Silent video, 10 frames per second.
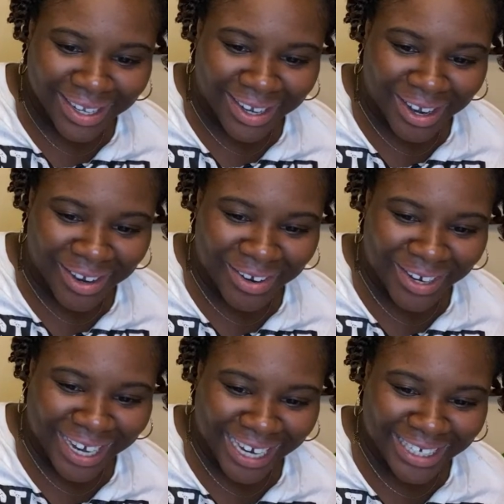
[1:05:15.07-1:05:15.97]
Oh,
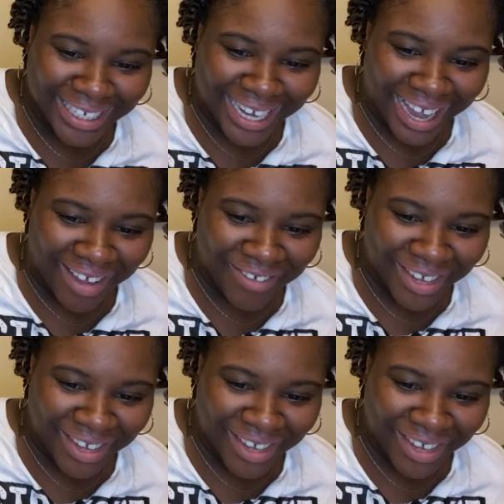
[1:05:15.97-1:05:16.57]
Acacia laughing.